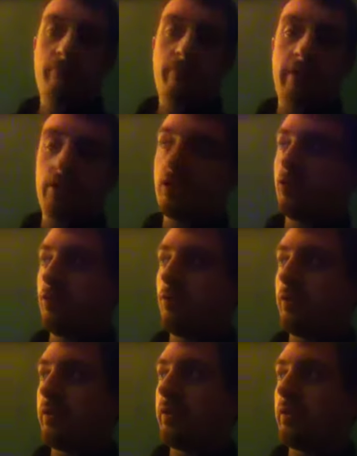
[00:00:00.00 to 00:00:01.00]
to do
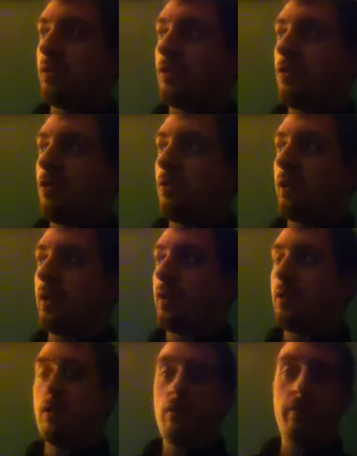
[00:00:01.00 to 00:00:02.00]
with
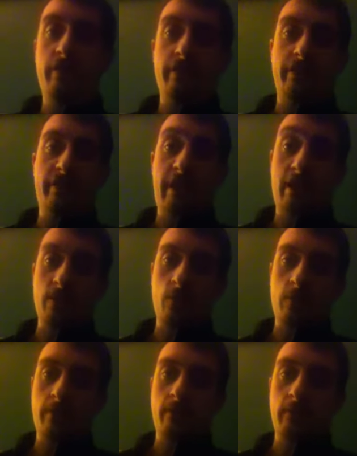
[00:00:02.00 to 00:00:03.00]
Hogan's
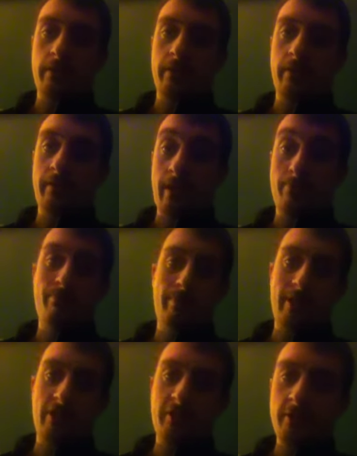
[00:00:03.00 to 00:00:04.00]
ex-wife, Linda, that
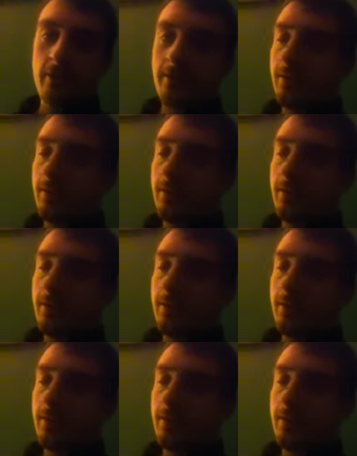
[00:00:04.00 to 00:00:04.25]
bitch,